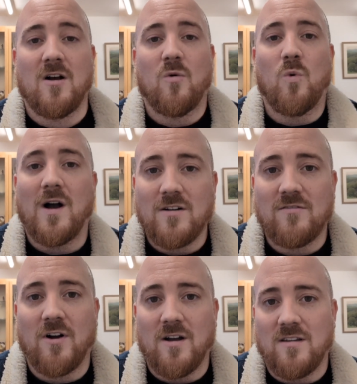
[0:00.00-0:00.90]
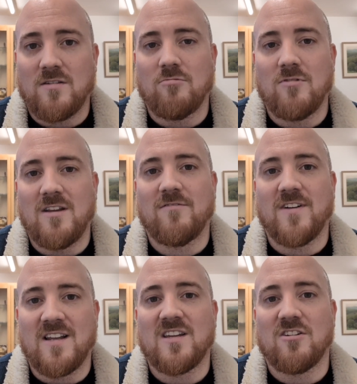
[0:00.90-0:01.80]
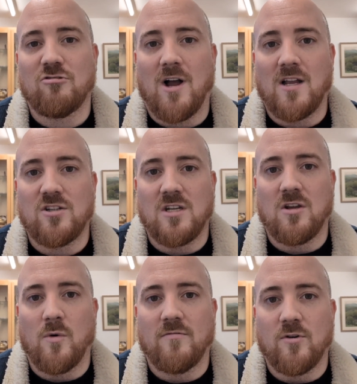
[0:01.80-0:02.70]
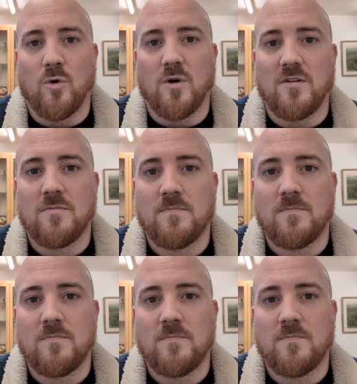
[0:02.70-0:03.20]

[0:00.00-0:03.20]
well advised to rethink this strategy going forward.